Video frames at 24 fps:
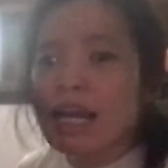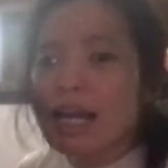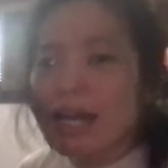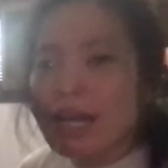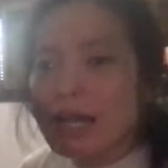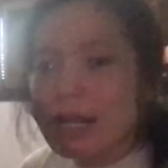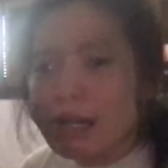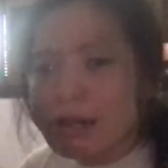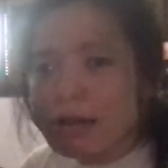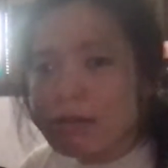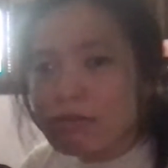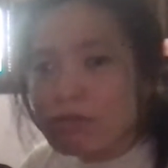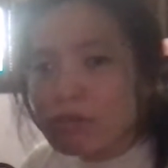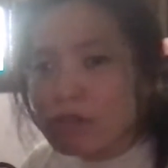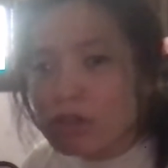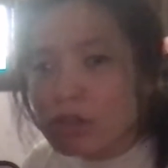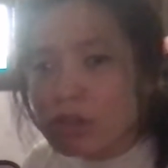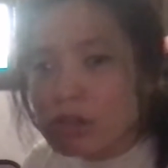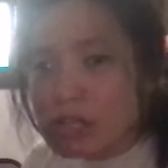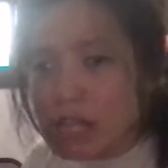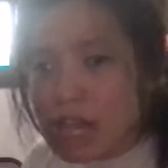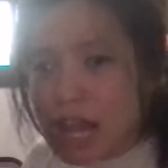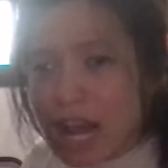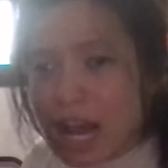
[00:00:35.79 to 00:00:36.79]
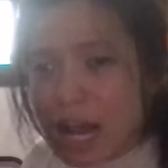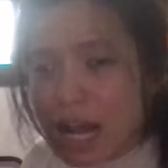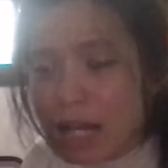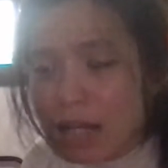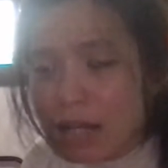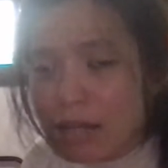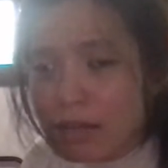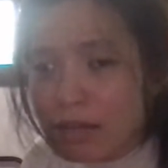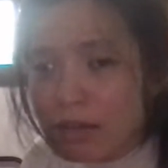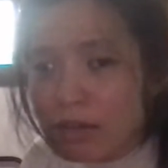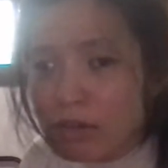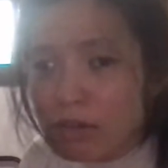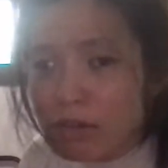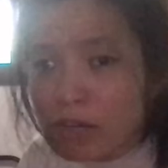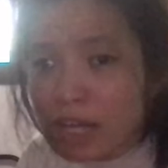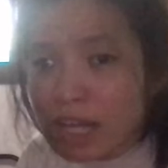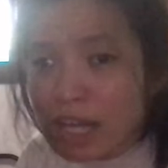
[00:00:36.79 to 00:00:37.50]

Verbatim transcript: And if you're not new